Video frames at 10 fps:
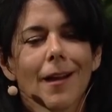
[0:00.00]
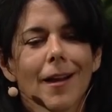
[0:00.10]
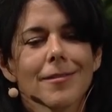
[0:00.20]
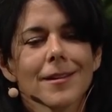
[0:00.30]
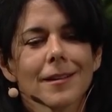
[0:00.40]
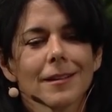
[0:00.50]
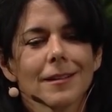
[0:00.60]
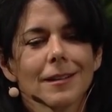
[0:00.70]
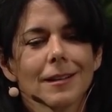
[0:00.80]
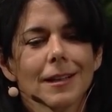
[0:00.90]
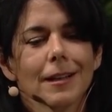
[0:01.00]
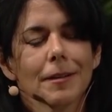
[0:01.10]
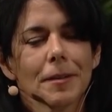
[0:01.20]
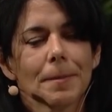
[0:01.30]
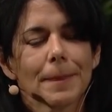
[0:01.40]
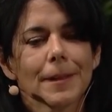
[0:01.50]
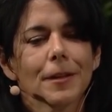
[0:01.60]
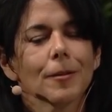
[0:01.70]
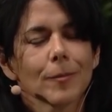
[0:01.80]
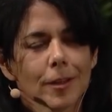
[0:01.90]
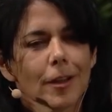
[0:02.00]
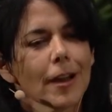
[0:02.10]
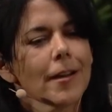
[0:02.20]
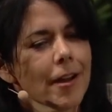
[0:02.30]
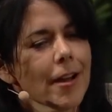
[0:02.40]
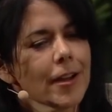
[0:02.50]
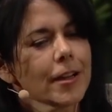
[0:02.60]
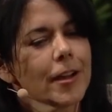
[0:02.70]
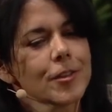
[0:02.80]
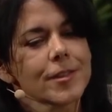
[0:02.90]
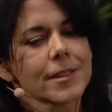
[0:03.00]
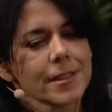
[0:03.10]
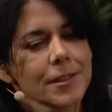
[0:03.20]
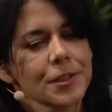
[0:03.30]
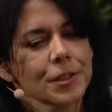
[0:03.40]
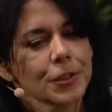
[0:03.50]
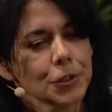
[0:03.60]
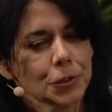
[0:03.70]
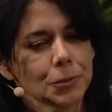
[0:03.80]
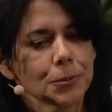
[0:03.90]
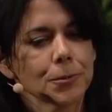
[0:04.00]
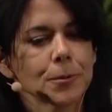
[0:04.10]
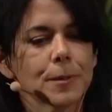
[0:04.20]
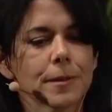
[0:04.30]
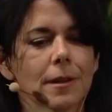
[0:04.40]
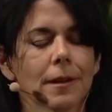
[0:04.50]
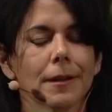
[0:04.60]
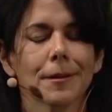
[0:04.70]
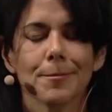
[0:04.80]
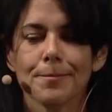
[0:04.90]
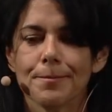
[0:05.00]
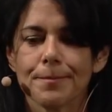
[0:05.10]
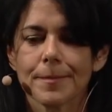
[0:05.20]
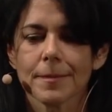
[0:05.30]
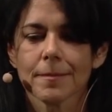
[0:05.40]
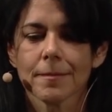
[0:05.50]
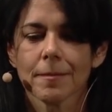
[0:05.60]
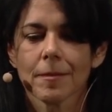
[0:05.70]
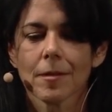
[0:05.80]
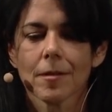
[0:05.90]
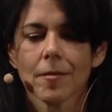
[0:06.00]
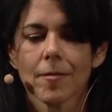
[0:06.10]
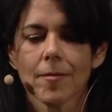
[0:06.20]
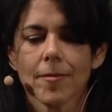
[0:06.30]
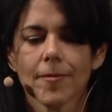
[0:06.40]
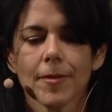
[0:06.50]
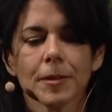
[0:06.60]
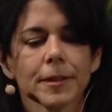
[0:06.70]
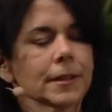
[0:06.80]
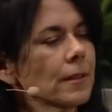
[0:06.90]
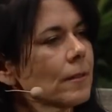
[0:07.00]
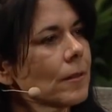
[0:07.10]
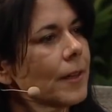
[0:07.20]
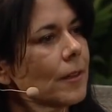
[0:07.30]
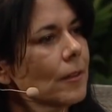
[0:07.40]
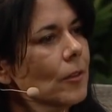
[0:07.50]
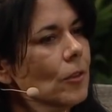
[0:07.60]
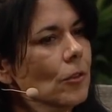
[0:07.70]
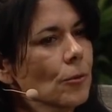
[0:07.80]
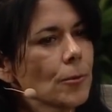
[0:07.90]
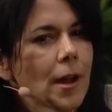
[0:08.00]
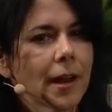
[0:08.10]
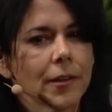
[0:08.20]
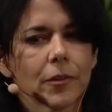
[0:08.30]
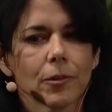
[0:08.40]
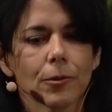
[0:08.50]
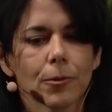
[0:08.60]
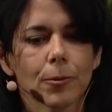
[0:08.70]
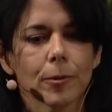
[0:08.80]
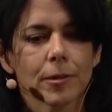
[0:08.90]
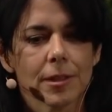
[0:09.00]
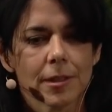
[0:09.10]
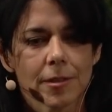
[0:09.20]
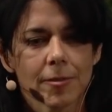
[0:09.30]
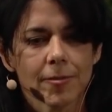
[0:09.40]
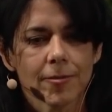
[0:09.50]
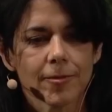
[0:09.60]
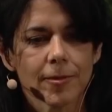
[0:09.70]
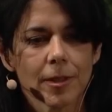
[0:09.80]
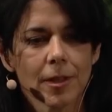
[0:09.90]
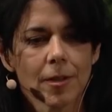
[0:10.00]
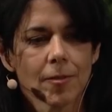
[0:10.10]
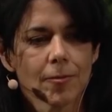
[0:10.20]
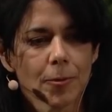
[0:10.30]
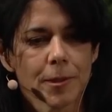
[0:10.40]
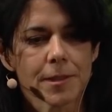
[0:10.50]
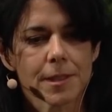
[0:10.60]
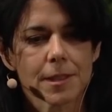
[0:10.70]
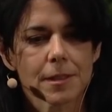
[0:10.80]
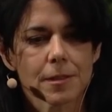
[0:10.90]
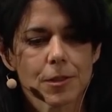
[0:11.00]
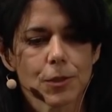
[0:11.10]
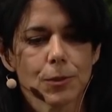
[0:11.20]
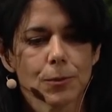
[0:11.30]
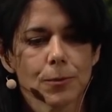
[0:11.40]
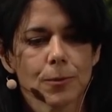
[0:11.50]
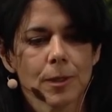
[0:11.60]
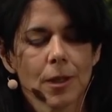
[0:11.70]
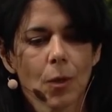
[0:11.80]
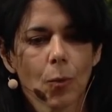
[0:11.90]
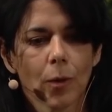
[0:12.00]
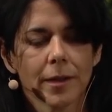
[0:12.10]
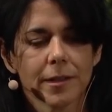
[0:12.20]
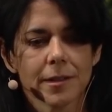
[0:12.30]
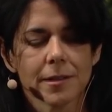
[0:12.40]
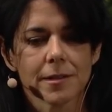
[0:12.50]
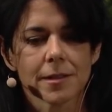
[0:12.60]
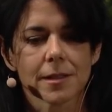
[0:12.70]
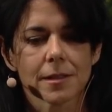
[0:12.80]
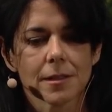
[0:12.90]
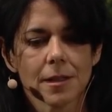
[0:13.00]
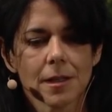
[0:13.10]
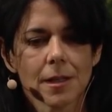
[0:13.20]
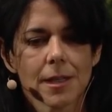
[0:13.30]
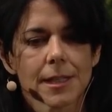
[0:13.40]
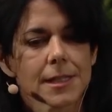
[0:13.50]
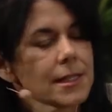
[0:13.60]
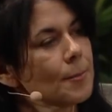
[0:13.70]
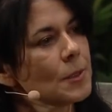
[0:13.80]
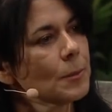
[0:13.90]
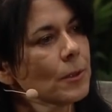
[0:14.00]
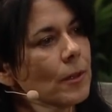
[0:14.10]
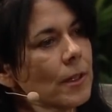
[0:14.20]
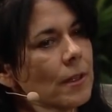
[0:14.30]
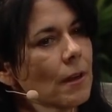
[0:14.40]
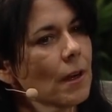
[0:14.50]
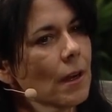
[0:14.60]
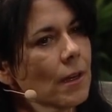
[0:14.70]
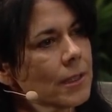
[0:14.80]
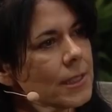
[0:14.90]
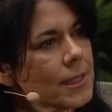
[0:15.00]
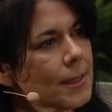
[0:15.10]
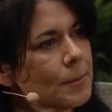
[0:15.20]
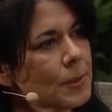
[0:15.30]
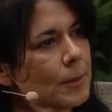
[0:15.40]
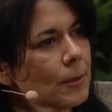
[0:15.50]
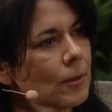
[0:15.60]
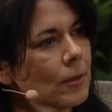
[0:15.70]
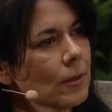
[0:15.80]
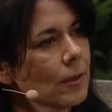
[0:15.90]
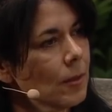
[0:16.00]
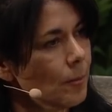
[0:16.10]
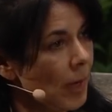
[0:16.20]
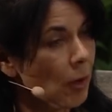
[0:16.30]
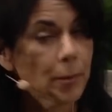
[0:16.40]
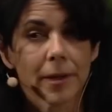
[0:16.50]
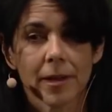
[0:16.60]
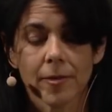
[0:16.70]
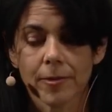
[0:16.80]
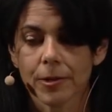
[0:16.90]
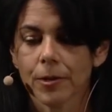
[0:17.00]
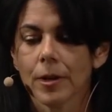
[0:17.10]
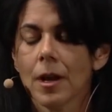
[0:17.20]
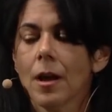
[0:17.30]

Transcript: I think, you know, I, I, I could see you um, feeling like you had to give voice to what is acceptable and unacceptable male behavior.